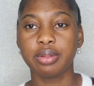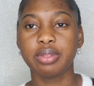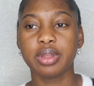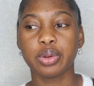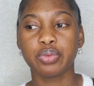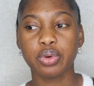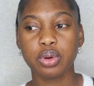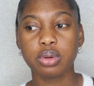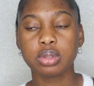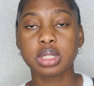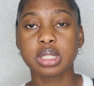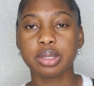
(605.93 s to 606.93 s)
The
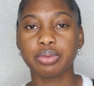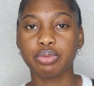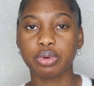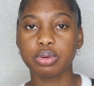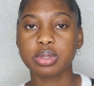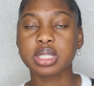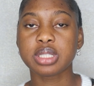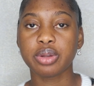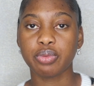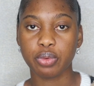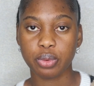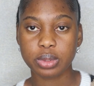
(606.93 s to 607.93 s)

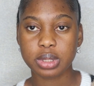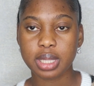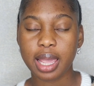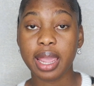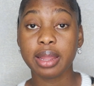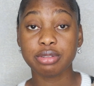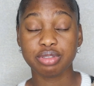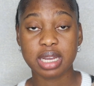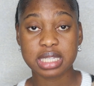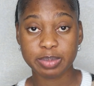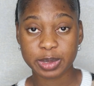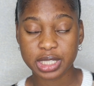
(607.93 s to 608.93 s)
roads, and
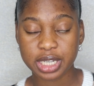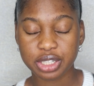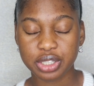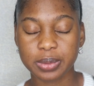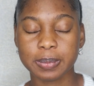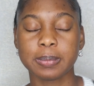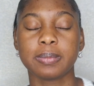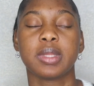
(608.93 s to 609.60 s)
transportation.